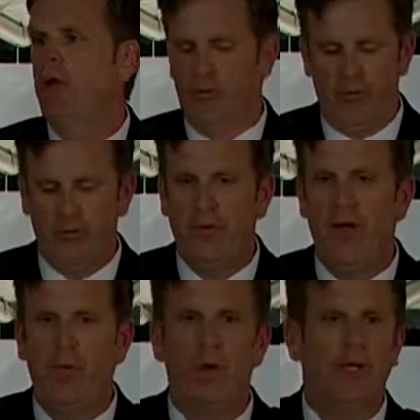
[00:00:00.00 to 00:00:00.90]
So first of all,
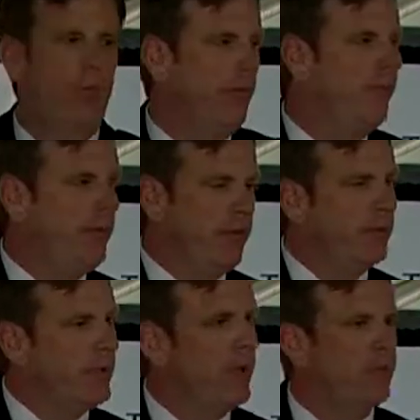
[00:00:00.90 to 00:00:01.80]
I don't want to go through Vicki's
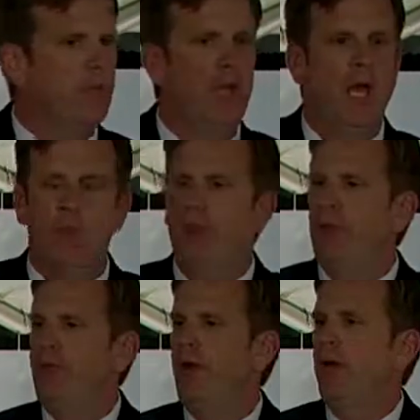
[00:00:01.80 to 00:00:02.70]
list, but I
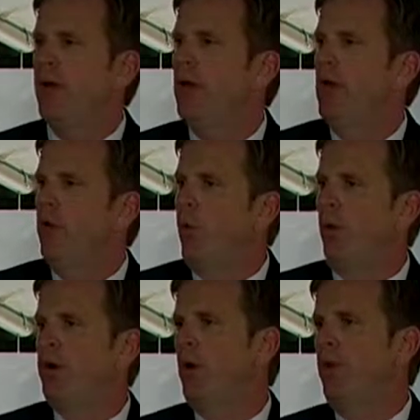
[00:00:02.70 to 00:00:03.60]
want to tell you the
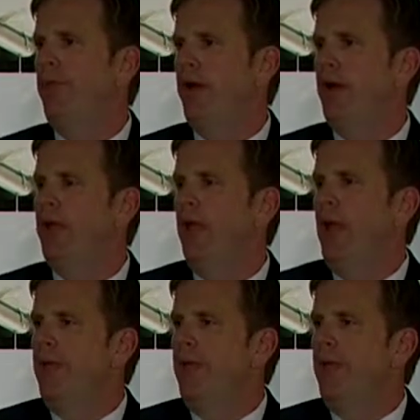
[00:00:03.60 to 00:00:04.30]
work you all have done.